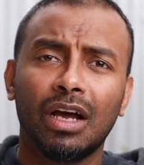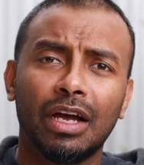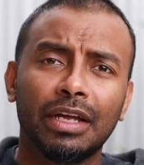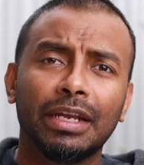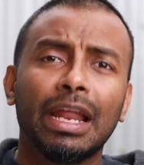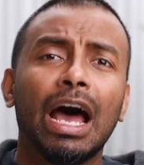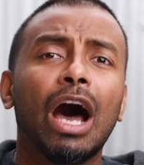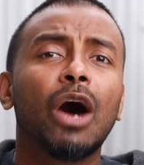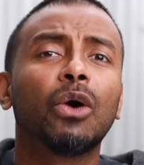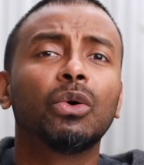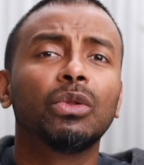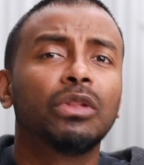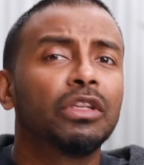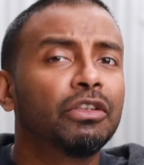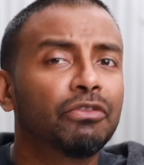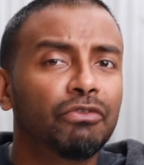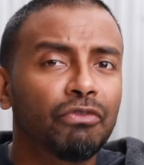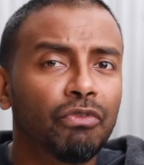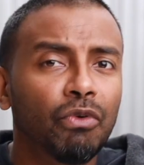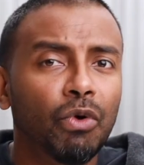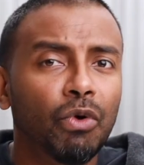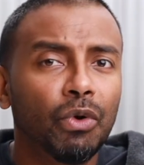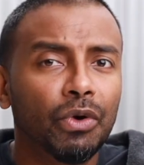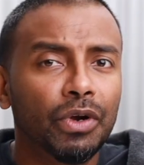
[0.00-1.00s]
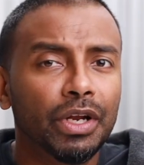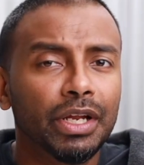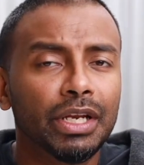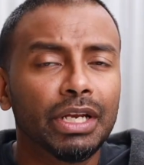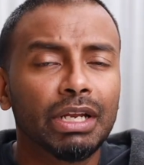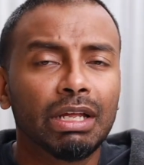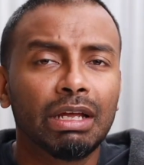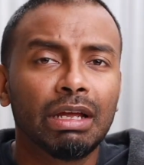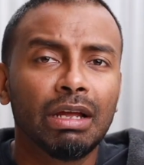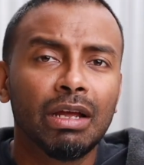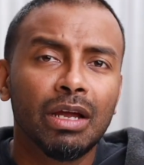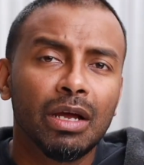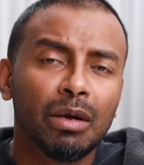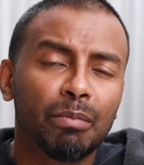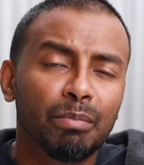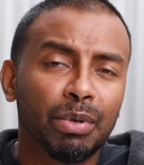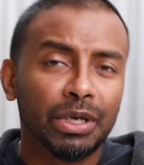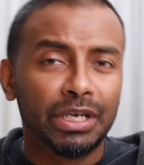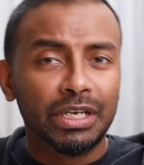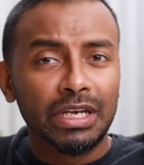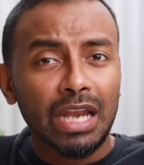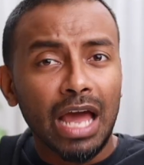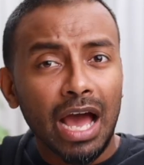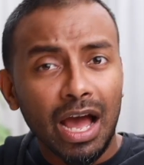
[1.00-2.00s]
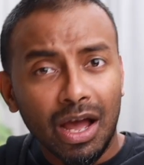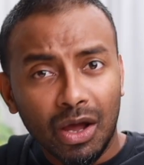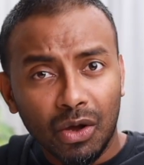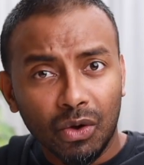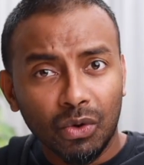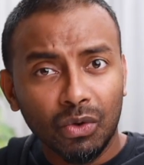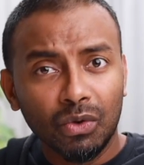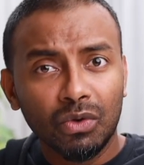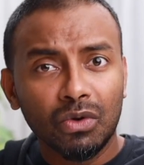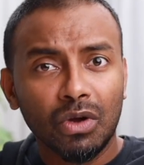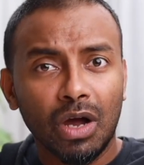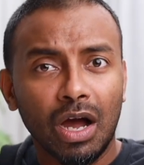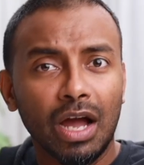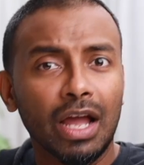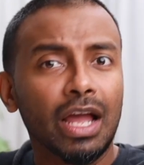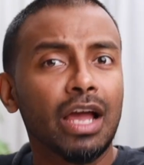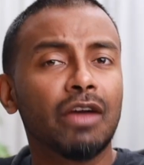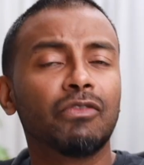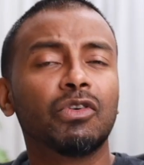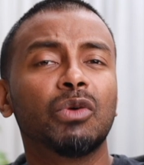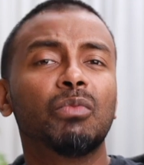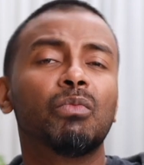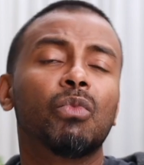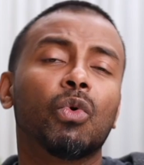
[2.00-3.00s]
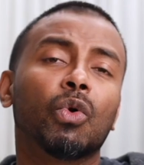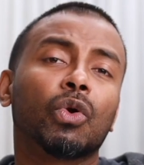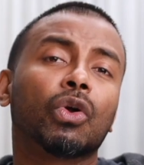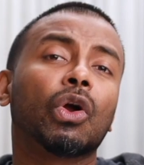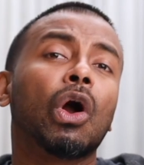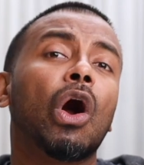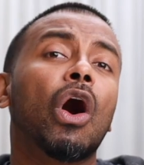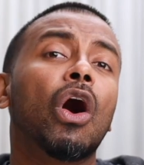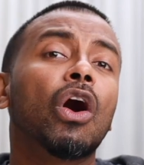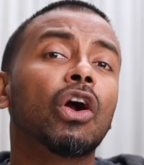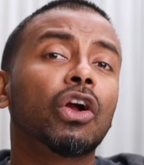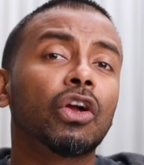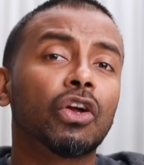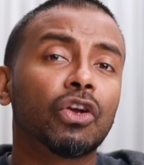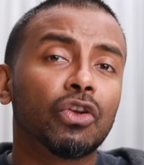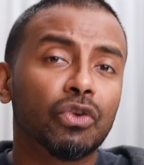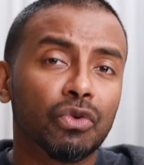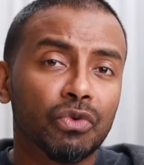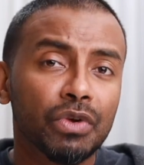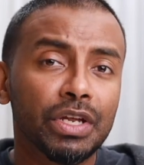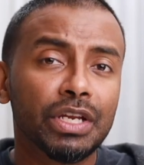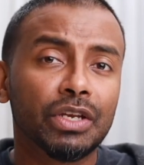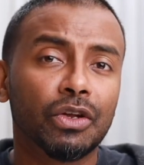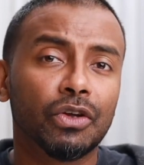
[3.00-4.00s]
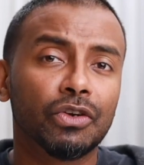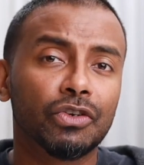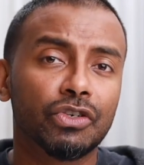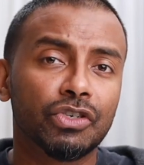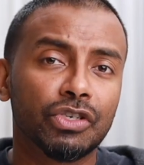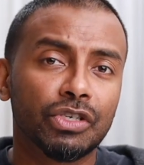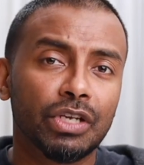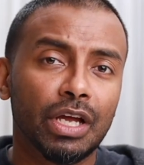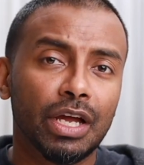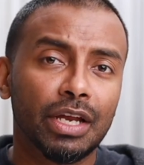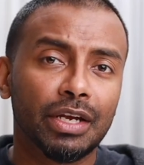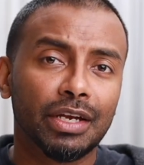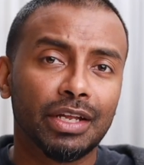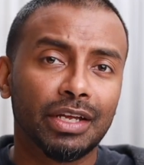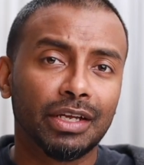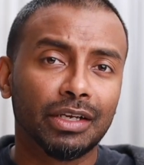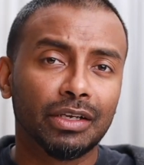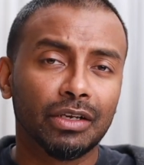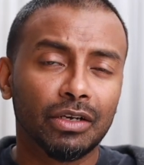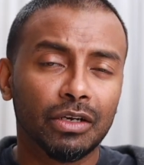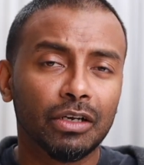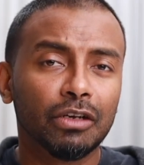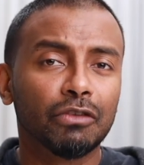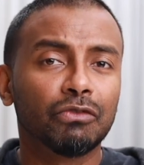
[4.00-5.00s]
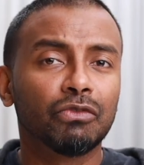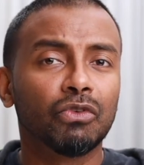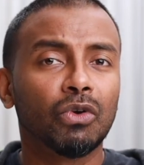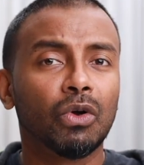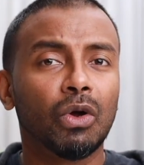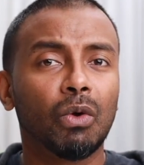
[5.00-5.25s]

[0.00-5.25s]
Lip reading: an outlet for it. But now I have a more concrete understanding of